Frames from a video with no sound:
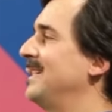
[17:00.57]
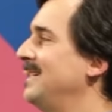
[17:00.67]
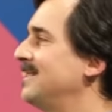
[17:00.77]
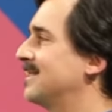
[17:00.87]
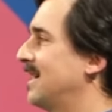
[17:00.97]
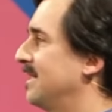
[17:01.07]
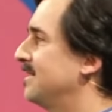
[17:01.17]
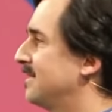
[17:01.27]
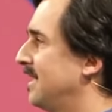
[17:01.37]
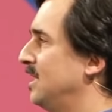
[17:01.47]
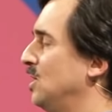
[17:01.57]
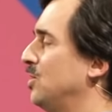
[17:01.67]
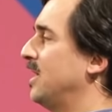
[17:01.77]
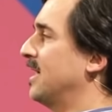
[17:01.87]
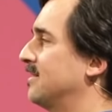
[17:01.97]
insight in
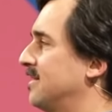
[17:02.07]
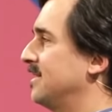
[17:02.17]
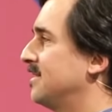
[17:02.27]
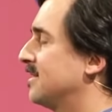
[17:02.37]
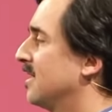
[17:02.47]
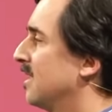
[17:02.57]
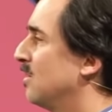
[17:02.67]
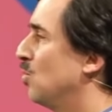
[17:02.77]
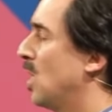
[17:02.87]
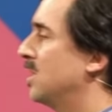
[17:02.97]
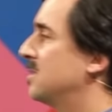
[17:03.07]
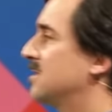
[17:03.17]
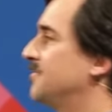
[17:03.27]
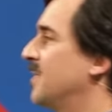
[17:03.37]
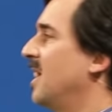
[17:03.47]
looking at this
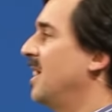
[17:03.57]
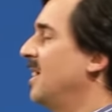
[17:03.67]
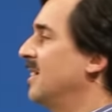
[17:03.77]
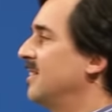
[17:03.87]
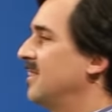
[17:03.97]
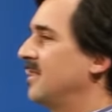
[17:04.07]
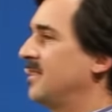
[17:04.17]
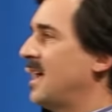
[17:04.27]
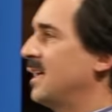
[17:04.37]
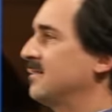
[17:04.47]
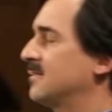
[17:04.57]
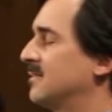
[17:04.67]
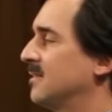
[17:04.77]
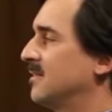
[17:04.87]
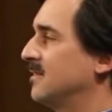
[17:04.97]
was that
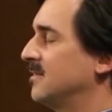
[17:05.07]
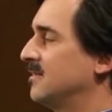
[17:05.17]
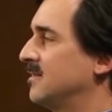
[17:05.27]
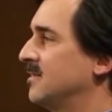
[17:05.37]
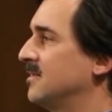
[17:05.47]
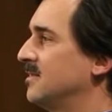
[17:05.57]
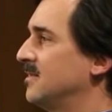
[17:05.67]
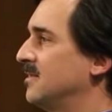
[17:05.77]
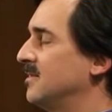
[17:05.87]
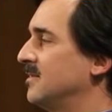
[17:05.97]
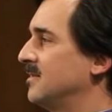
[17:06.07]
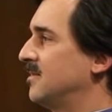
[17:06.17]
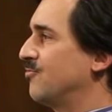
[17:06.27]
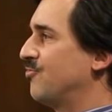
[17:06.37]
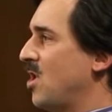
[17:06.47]

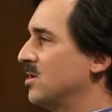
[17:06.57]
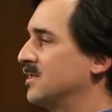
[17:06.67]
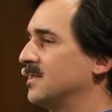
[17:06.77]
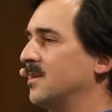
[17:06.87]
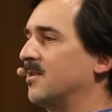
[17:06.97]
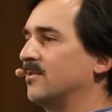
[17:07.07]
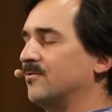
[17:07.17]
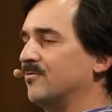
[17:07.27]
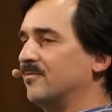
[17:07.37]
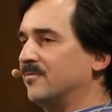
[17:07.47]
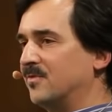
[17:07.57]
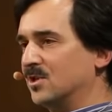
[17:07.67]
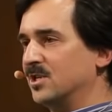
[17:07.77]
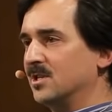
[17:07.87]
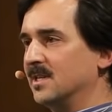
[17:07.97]
the rocks that are
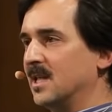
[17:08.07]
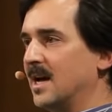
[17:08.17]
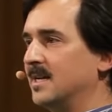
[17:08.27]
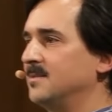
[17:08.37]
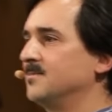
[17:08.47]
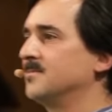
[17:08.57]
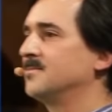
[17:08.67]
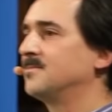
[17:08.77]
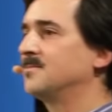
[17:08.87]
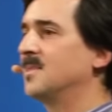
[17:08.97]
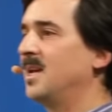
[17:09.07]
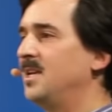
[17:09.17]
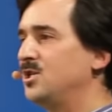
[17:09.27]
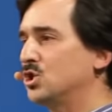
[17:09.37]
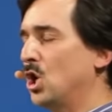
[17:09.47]
vertically lying,
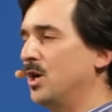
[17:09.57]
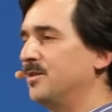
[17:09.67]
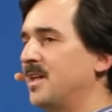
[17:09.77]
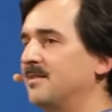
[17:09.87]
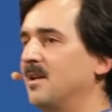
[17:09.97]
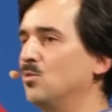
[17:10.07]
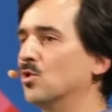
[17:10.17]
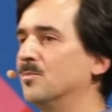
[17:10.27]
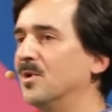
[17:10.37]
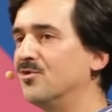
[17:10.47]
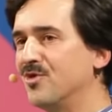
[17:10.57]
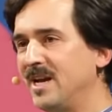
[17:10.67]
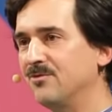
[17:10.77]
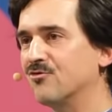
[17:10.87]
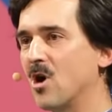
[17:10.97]
he saw that they were
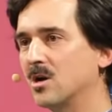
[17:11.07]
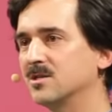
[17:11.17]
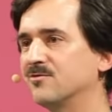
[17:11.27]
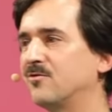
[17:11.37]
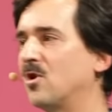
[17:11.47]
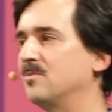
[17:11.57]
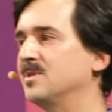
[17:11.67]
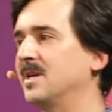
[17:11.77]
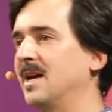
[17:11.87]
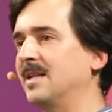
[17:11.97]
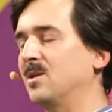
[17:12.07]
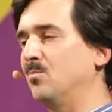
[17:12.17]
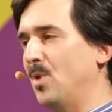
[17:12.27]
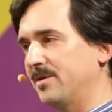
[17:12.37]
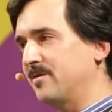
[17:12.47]
marine rocks formed at the
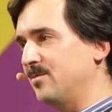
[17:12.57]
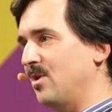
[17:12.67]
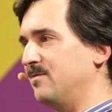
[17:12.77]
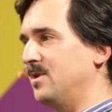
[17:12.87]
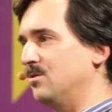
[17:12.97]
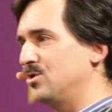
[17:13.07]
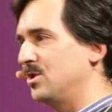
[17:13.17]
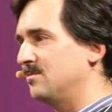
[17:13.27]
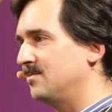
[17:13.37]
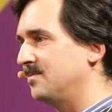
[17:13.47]
bottom of an ocean.